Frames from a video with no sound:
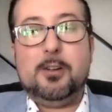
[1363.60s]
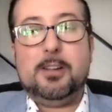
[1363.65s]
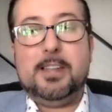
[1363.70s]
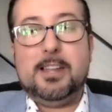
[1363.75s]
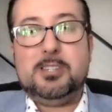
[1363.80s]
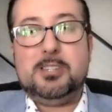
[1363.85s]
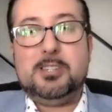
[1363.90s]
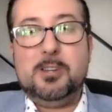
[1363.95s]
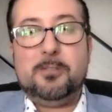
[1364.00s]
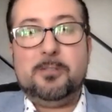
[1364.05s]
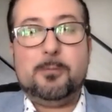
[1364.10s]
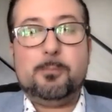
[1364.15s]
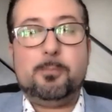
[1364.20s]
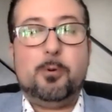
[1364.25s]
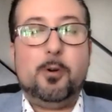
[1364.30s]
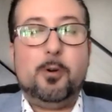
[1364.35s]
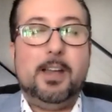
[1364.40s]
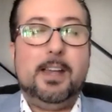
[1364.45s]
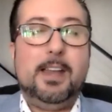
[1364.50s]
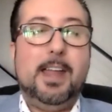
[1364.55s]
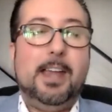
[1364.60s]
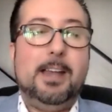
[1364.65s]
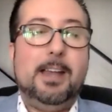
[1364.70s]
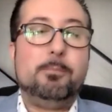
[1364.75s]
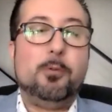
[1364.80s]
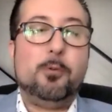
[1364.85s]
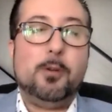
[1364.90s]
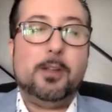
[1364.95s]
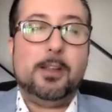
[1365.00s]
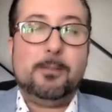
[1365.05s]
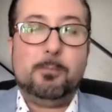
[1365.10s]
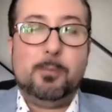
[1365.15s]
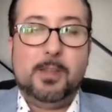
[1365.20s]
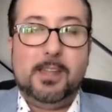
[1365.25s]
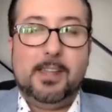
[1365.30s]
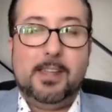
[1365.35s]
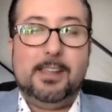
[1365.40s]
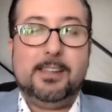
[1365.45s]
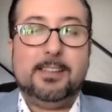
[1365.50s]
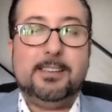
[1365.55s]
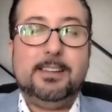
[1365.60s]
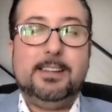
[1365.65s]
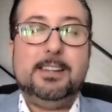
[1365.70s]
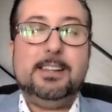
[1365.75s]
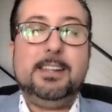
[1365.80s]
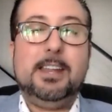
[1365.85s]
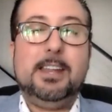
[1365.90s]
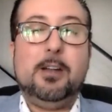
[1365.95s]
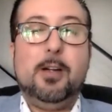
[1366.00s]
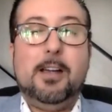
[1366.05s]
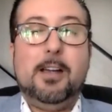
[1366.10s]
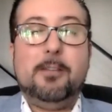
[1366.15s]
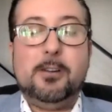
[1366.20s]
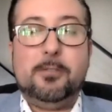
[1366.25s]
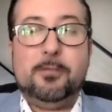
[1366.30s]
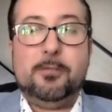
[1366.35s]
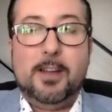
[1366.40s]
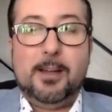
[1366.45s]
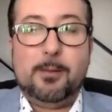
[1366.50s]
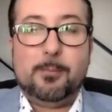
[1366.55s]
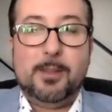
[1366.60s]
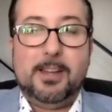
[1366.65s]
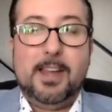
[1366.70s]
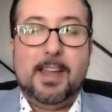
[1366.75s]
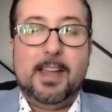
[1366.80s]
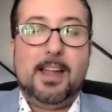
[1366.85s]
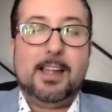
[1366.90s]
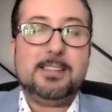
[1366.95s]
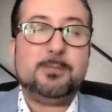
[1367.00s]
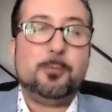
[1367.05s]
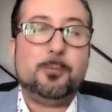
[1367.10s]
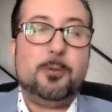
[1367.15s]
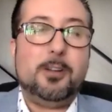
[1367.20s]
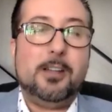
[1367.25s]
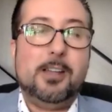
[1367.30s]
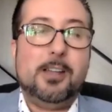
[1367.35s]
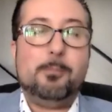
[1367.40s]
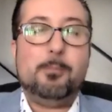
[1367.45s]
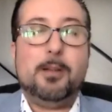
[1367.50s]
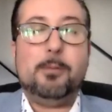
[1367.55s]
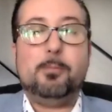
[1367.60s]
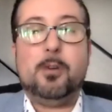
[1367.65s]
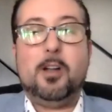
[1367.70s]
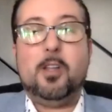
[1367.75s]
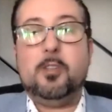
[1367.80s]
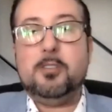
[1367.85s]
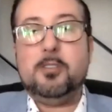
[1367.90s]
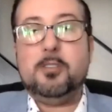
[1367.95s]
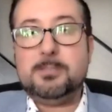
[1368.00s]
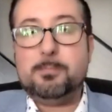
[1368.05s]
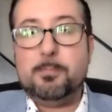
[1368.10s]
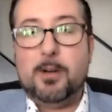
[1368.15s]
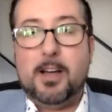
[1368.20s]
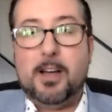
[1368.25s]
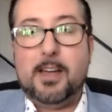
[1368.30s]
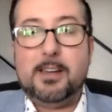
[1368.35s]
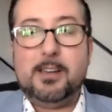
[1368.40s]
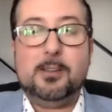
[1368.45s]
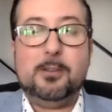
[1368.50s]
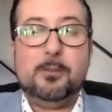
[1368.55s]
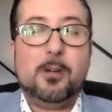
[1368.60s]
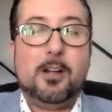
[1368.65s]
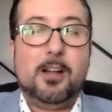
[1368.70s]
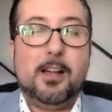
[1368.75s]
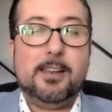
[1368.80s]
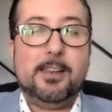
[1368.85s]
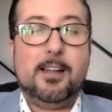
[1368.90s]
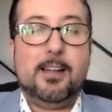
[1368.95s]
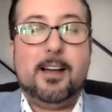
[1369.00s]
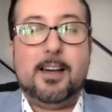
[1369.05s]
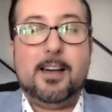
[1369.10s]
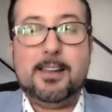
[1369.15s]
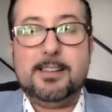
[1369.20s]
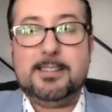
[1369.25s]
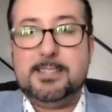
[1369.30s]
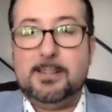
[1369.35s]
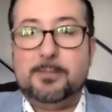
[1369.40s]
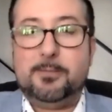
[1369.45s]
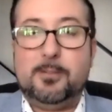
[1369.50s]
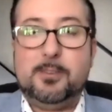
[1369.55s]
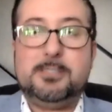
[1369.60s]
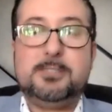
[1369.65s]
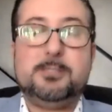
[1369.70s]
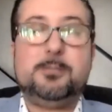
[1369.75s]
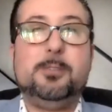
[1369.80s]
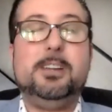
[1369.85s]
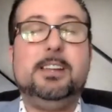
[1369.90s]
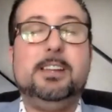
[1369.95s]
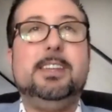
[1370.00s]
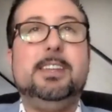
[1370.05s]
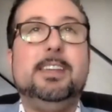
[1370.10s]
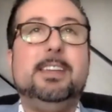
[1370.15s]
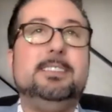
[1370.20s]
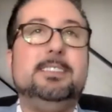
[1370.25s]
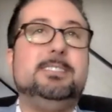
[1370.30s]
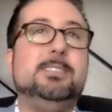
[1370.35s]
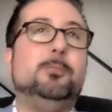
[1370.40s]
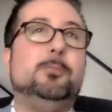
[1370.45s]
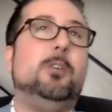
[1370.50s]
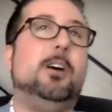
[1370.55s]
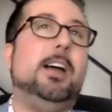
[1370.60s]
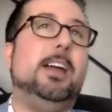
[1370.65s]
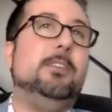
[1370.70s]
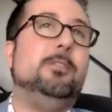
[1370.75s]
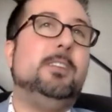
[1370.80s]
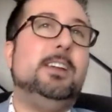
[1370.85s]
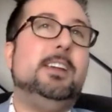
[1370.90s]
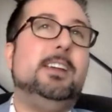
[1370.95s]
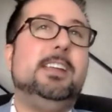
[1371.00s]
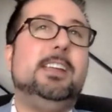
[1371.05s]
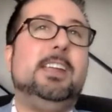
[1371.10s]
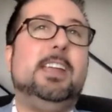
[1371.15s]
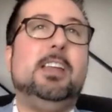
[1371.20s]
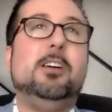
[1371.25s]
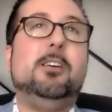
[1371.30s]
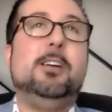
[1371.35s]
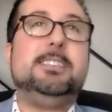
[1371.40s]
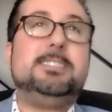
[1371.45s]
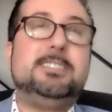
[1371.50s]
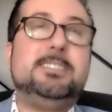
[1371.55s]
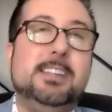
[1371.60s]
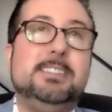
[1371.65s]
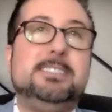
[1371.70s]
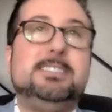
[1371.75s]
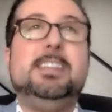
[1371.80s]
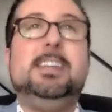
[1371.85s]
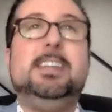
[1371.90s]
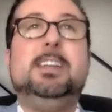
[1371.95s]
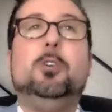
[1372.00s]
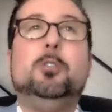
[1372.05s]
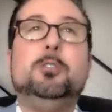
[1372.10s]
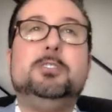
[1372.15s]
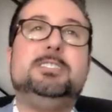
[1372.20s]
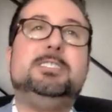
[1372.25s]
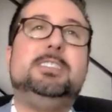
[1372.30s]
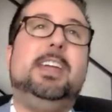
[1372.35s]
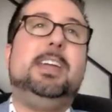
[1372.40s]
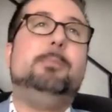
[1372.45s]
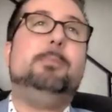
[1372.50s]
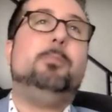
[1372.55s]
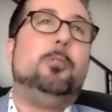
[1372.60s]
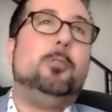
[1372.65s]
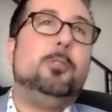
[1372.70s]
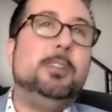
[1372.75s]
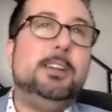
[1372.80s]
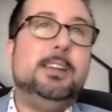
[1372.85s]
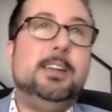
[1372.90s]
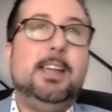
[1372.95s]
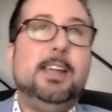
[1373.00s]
gets you from point A to point B. Every family has one. My brother just bought a new Honda Odyssey for his 3 kids and wife. It's the old staple,